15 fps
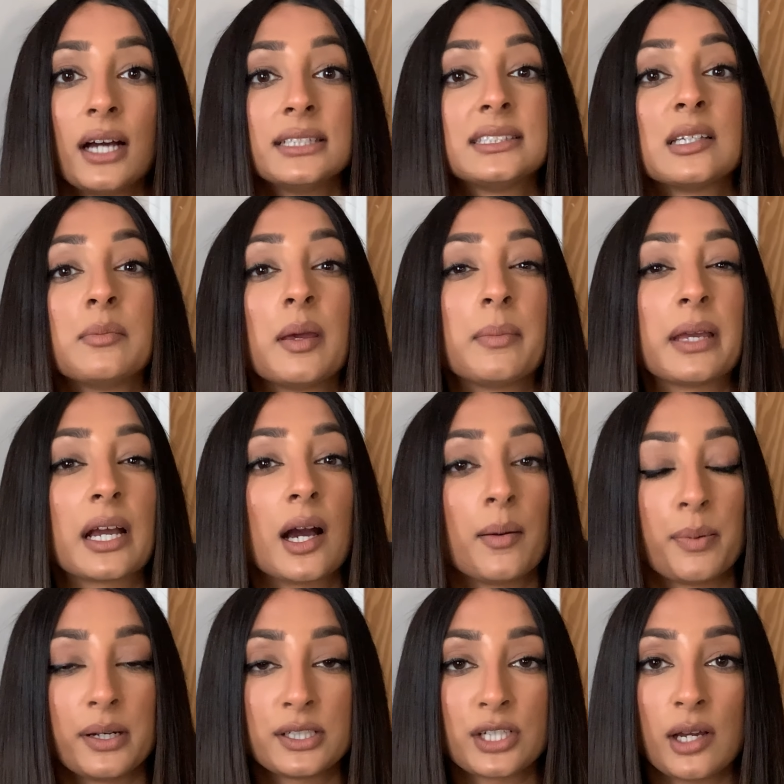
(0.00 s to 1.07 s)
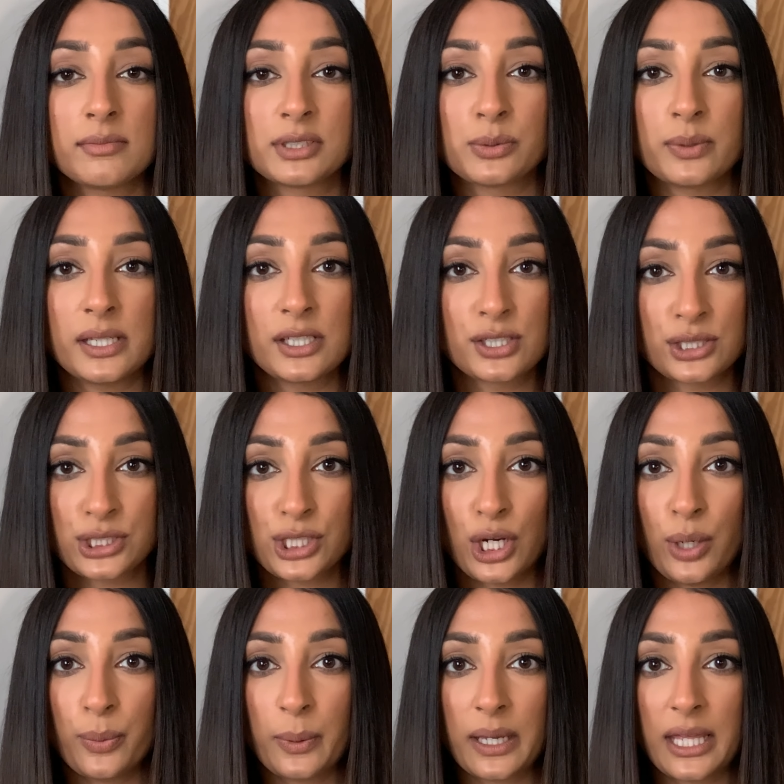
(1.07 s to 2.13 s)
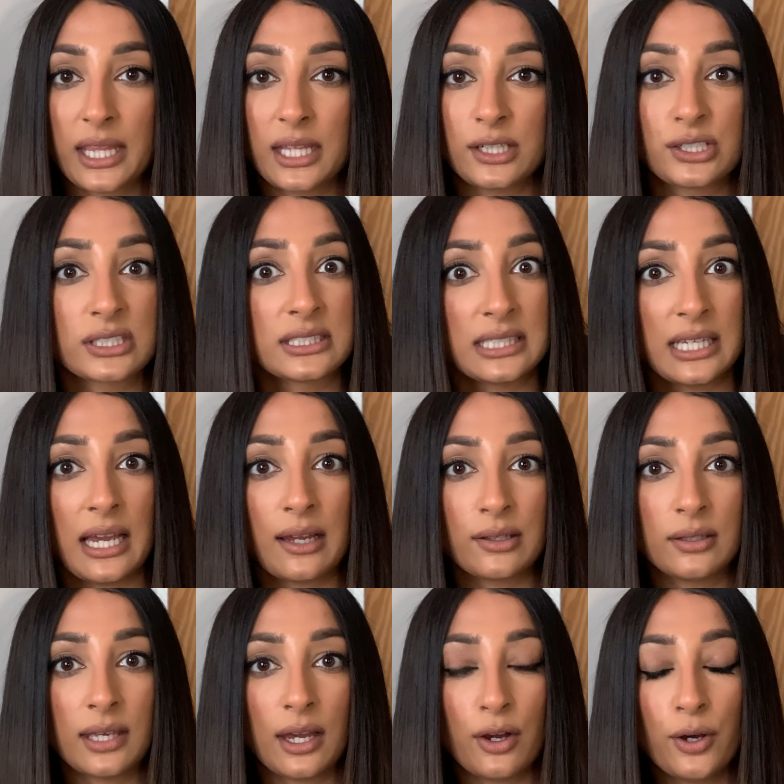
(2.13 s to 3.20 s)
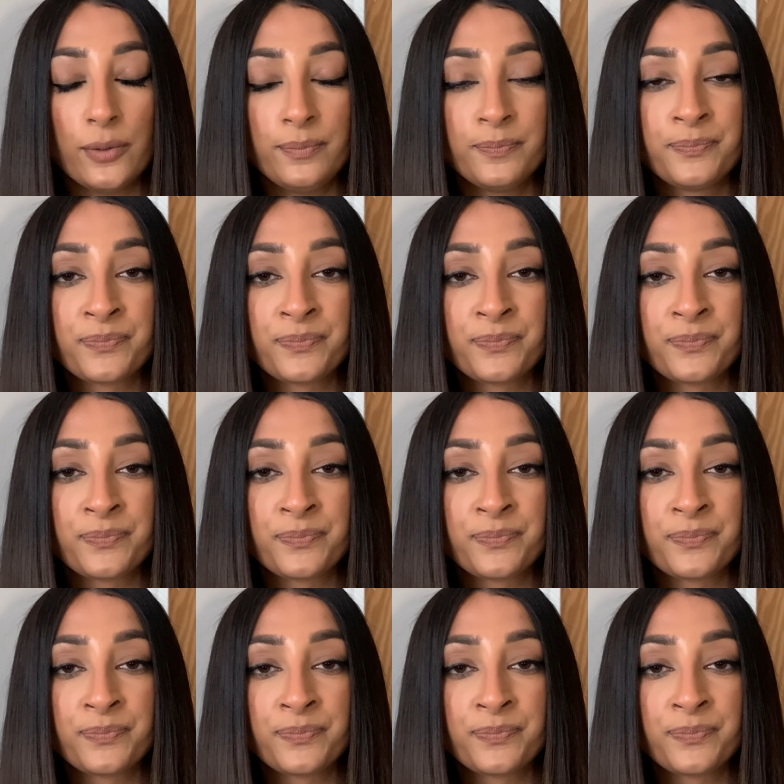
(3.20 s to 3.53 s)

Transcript: I'd say maybe a couple of times a week to start with and just see how you get on